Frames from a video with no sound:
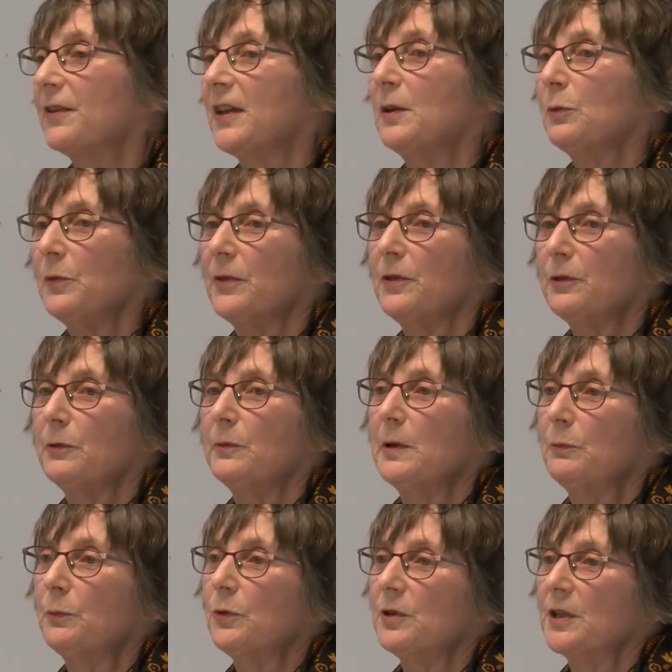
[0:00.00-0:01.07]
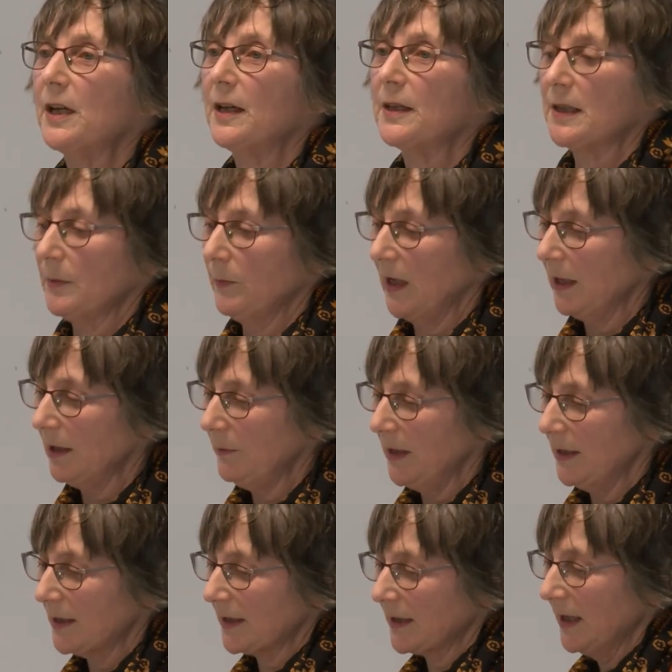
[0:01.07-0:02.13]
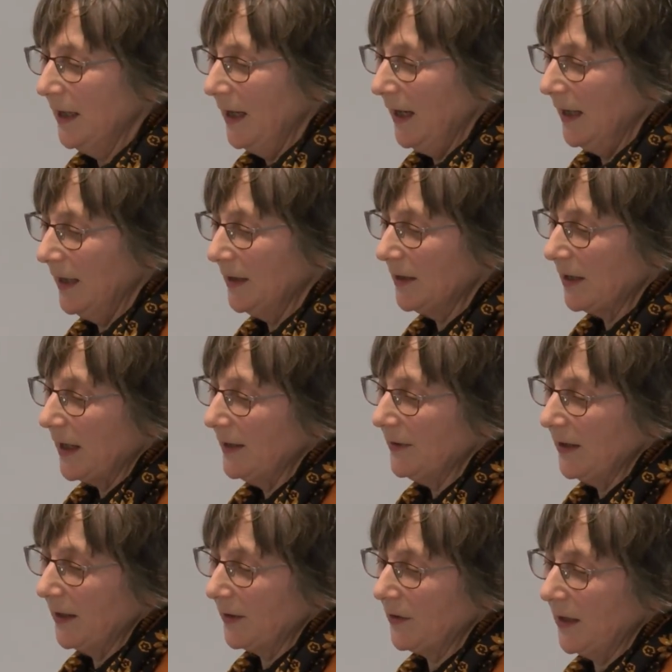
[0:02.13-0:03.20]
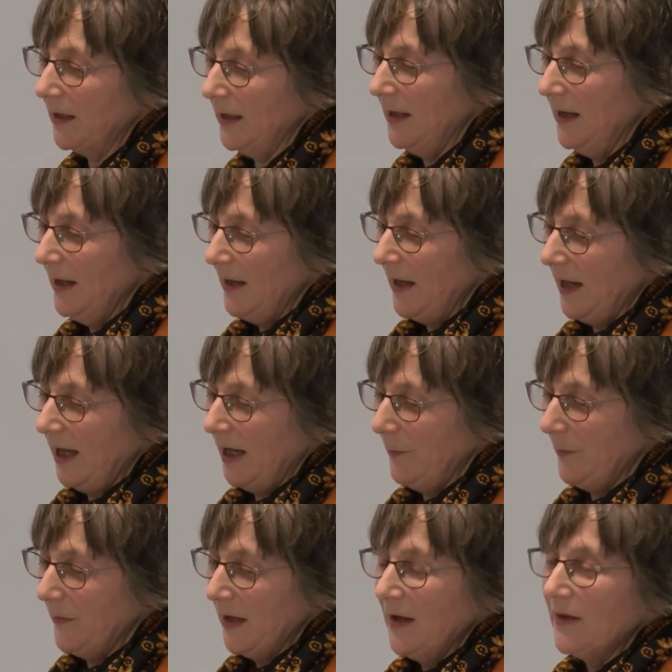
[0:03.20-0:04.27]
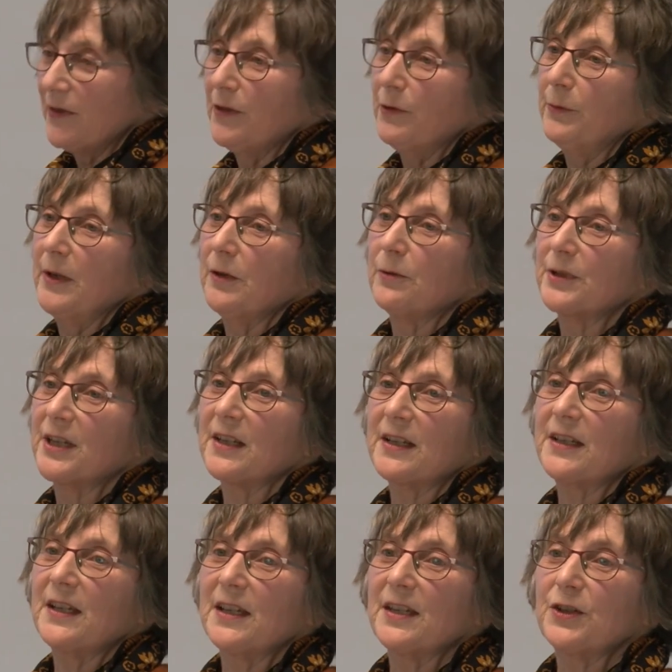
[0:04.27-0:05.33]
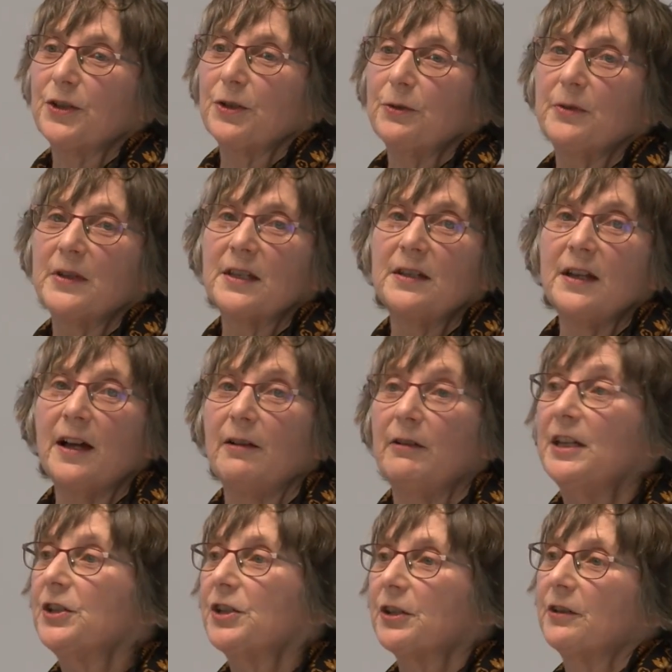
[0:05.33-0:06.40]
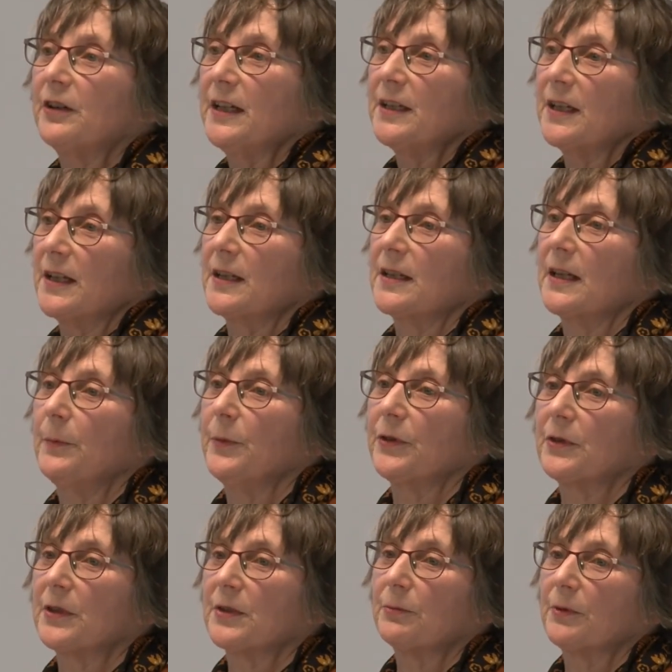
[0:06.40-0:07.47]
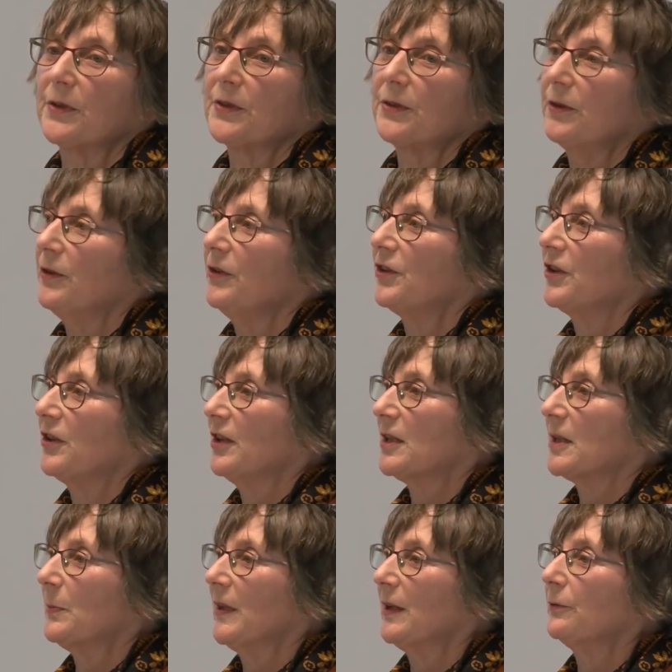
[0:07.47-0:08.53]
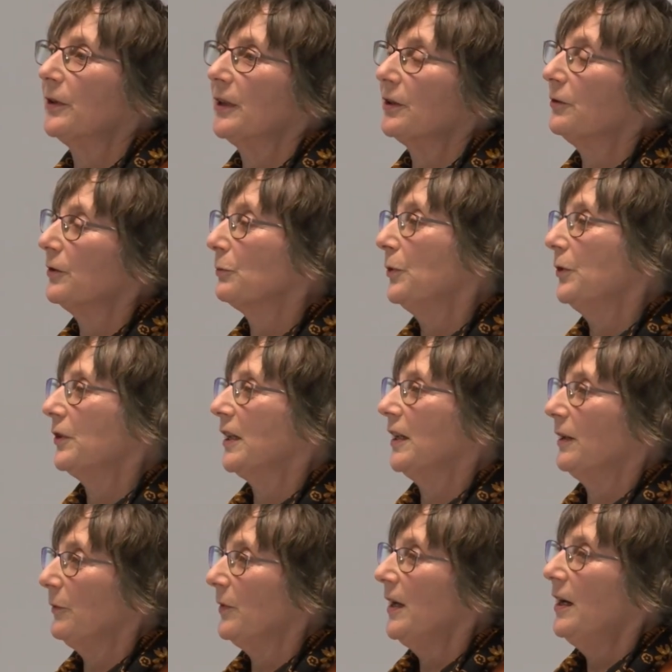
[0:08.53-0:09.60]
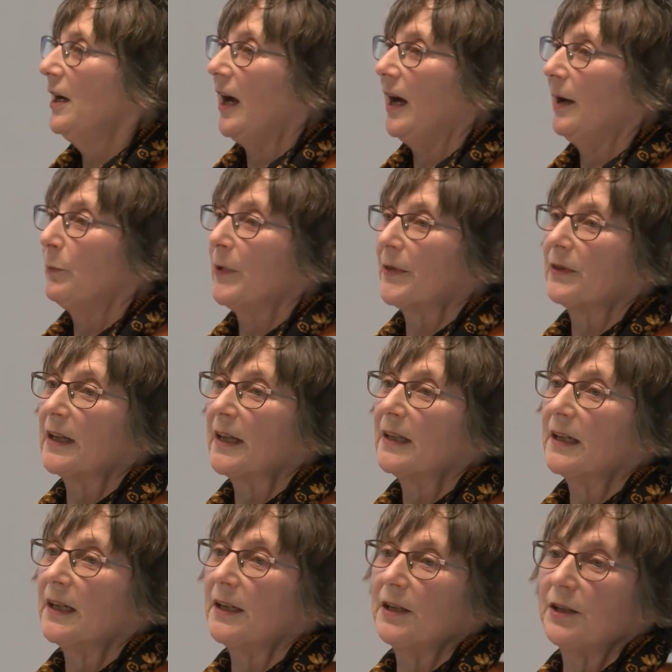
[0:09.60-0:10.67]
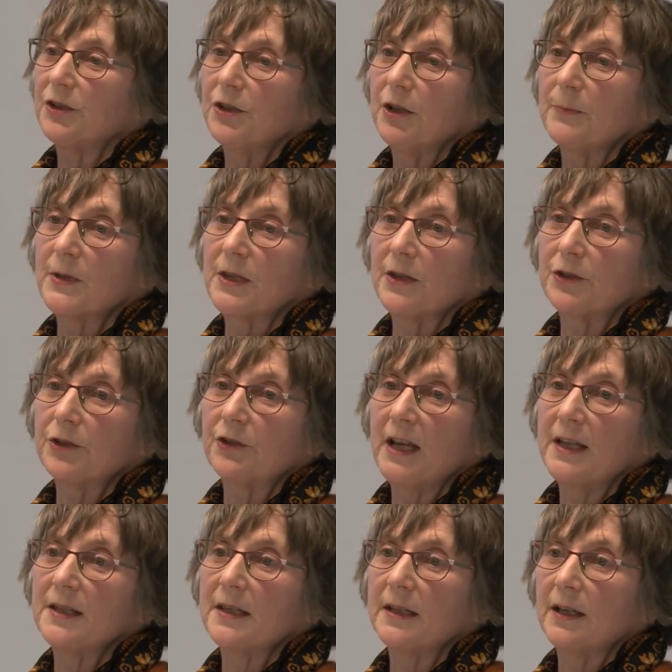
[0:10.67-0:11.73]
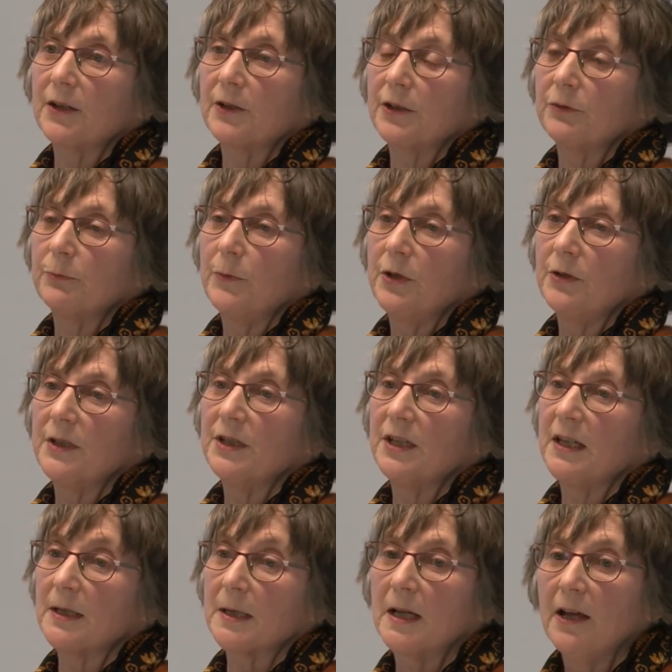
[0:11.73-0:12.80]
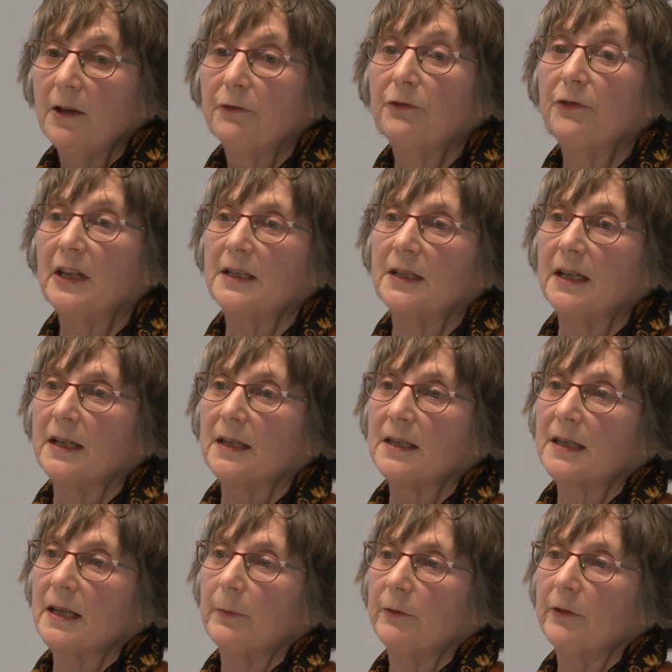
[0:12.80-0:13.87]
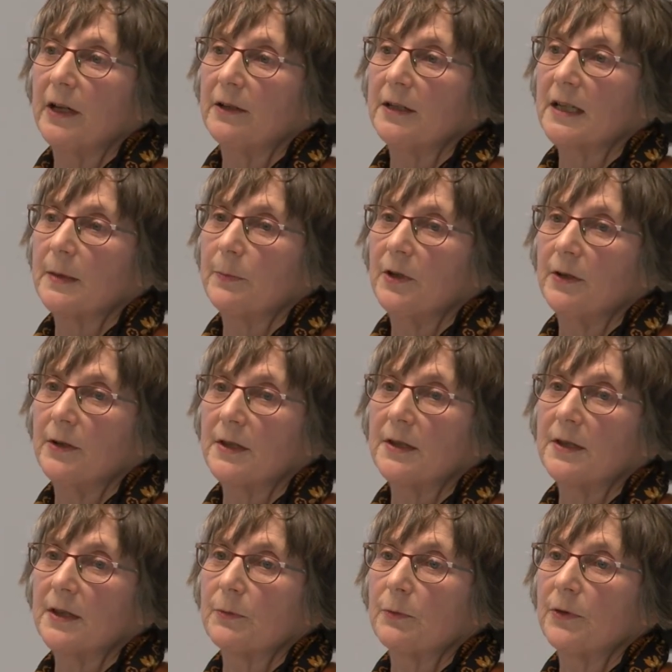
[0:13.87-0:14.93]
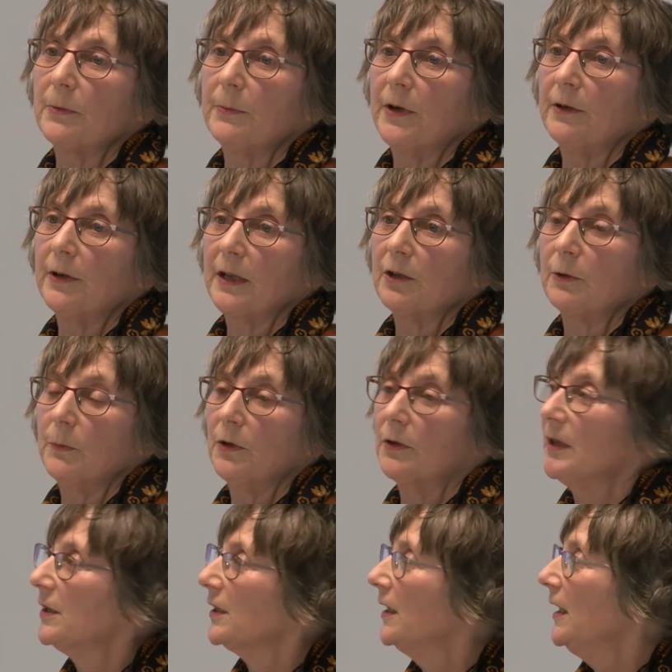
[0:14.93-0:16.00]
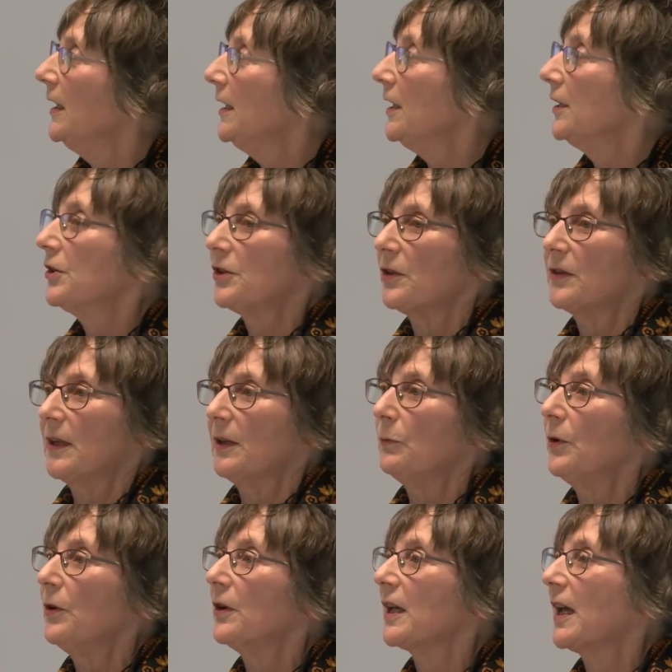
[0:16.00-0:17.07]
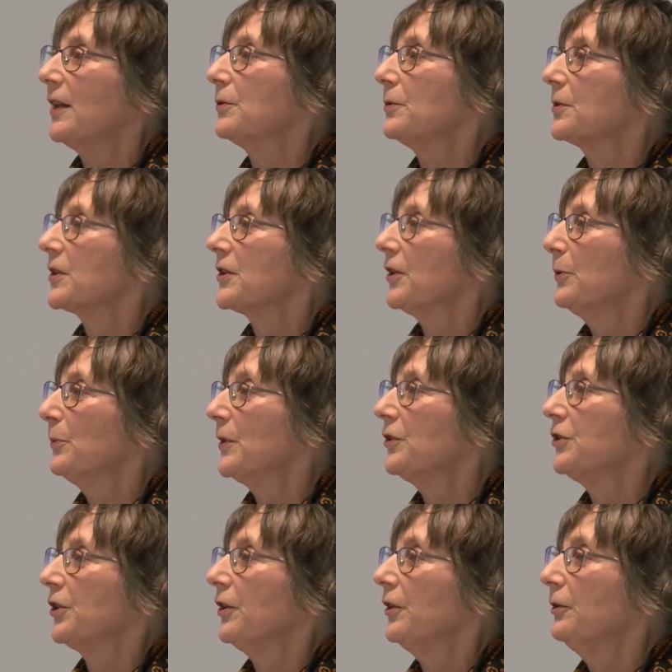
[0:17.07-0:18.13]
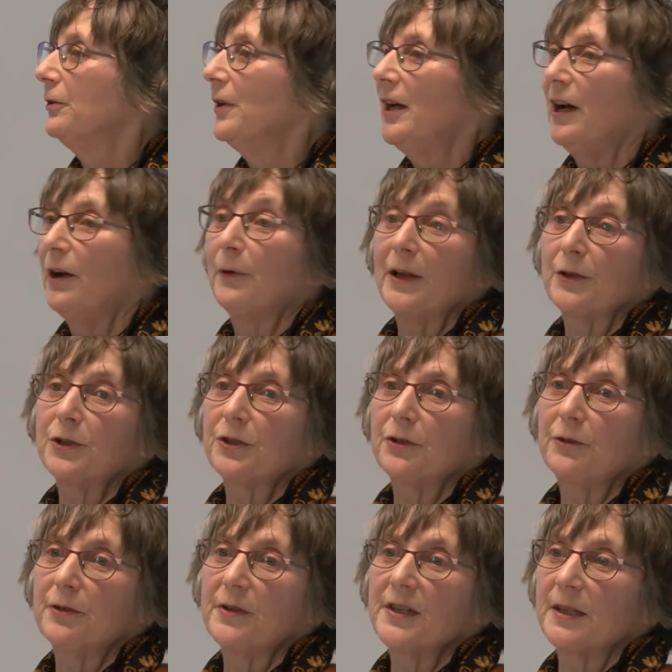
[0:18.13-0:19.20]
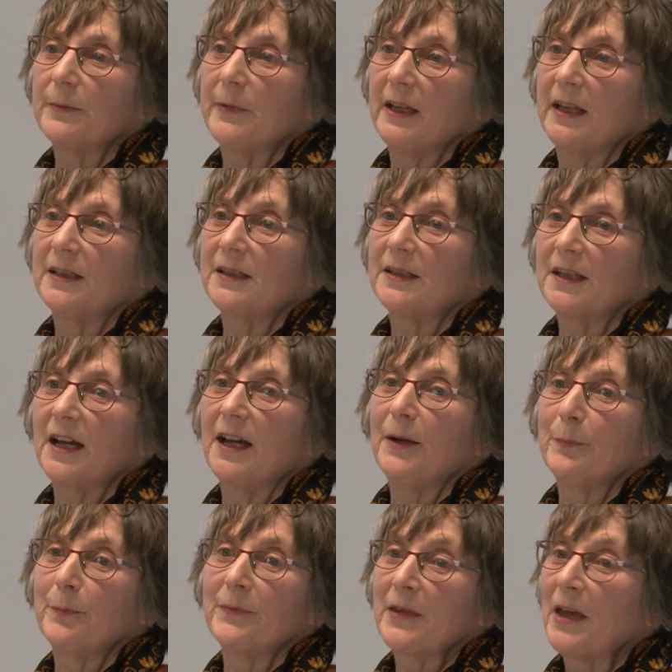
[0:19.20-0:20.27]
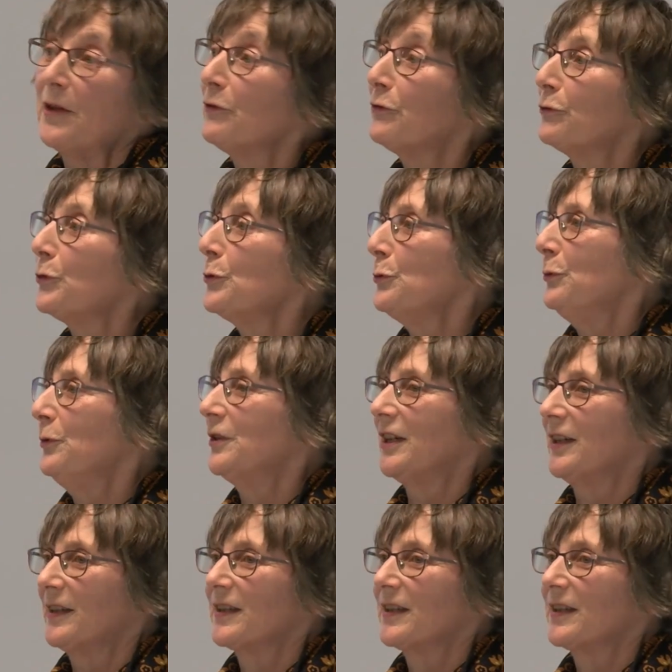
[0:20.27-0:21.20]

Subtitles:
think we've brought out some elements, and I think the real success too is now integrating some of this research, and it's been very good working with Lincoln in terms of the transient community, is feeding in some of our experiences with the Māori community into their work, and also with Joe around tourism and food.